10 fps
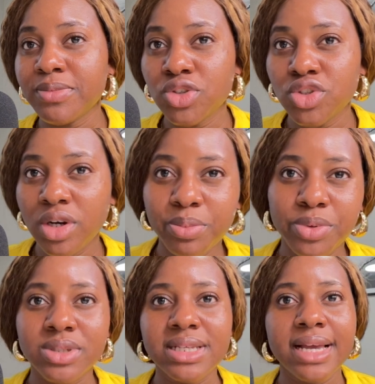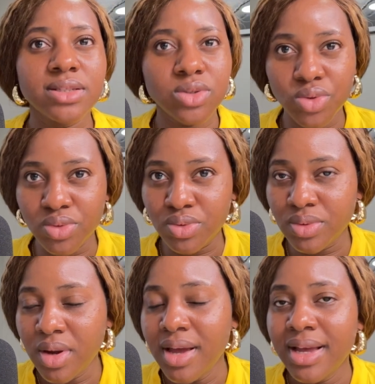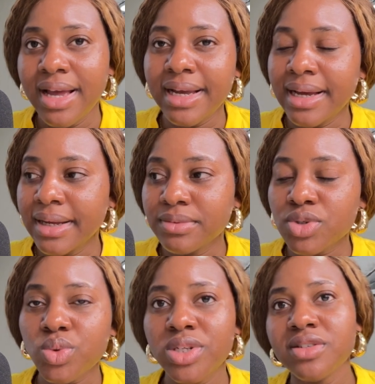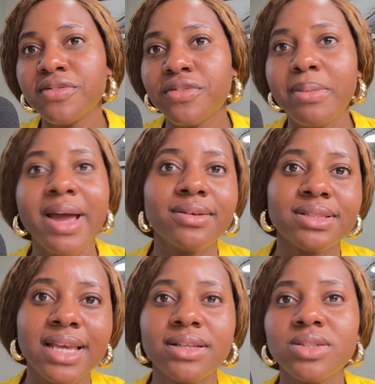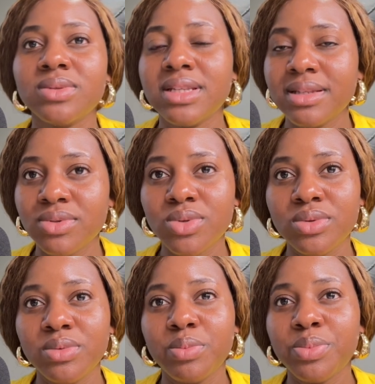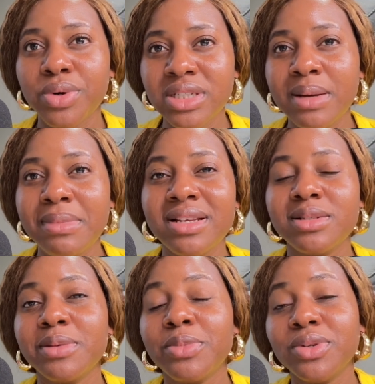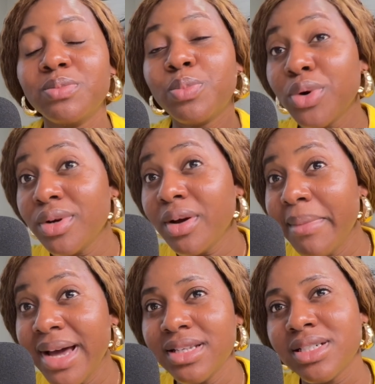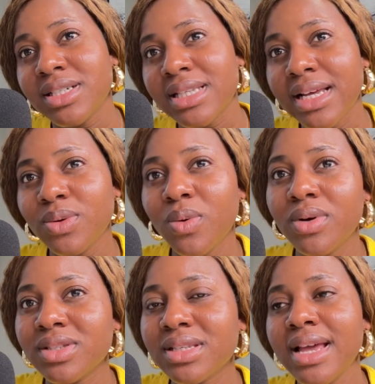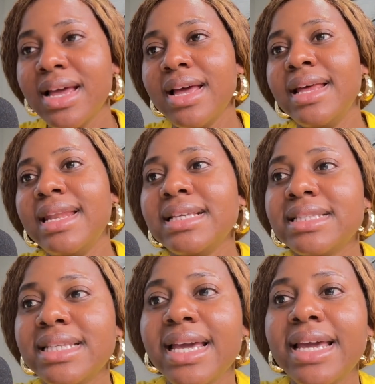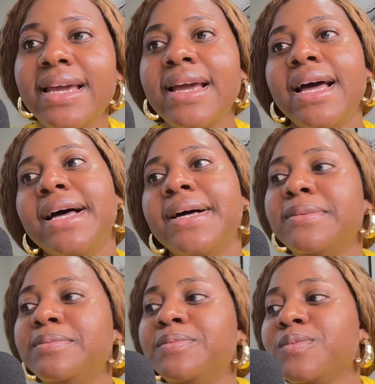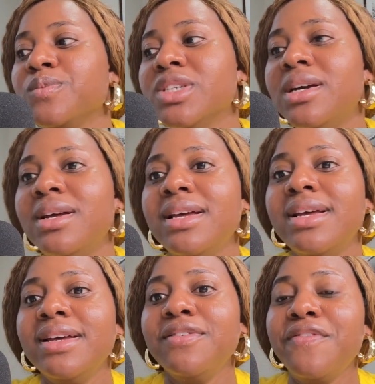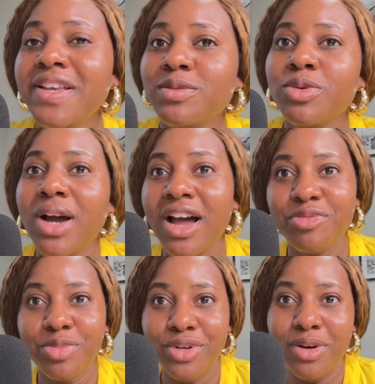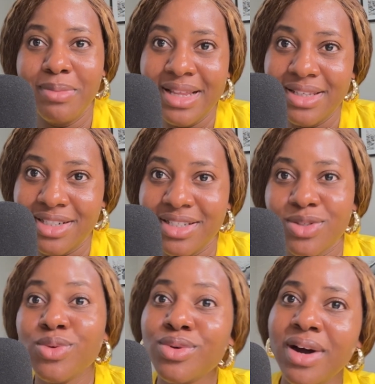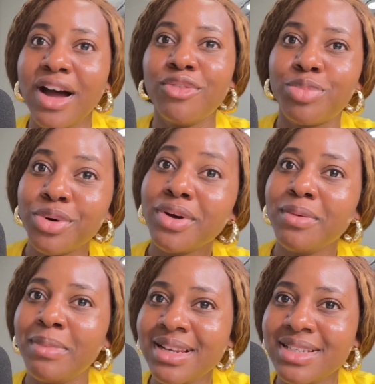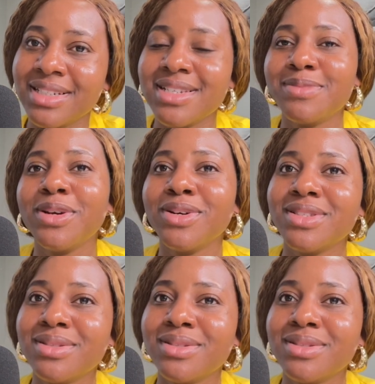the job process to switching from healthcare to project management. But product managers are the ones, let's say, Facebook have product managers, Google have product managers, because